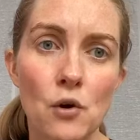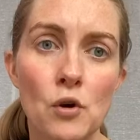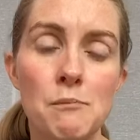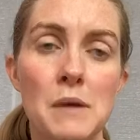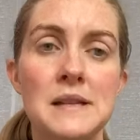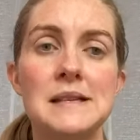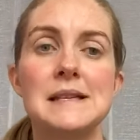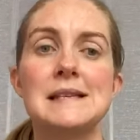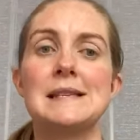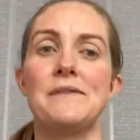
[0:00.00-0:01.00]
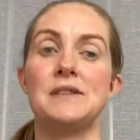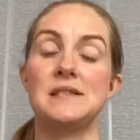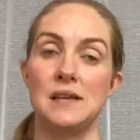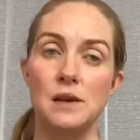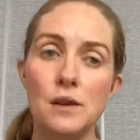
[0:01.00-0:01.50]
on Monday the
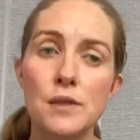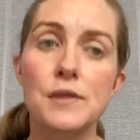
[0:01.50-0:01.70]
17th.